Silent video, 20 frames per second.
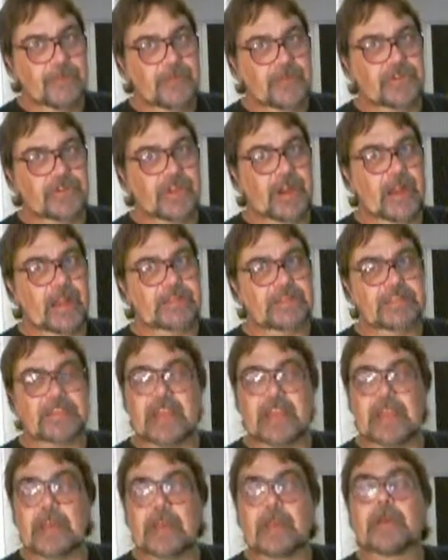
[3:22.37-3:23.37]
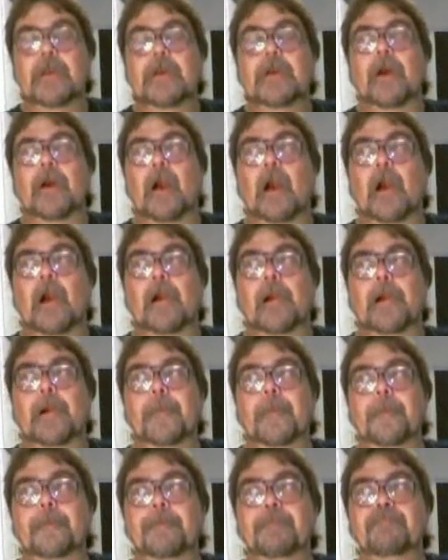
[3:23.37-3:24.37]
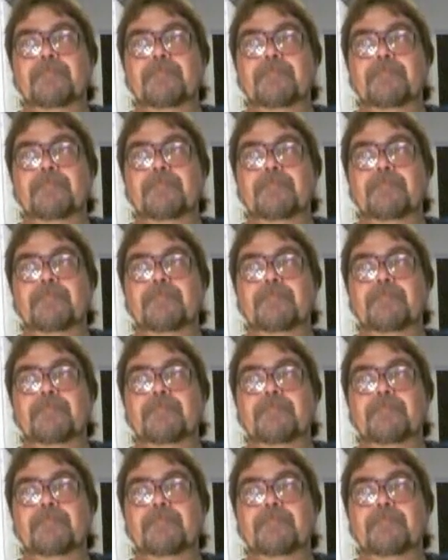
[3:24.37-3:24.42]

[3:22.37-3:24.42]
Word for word: should I say, uh,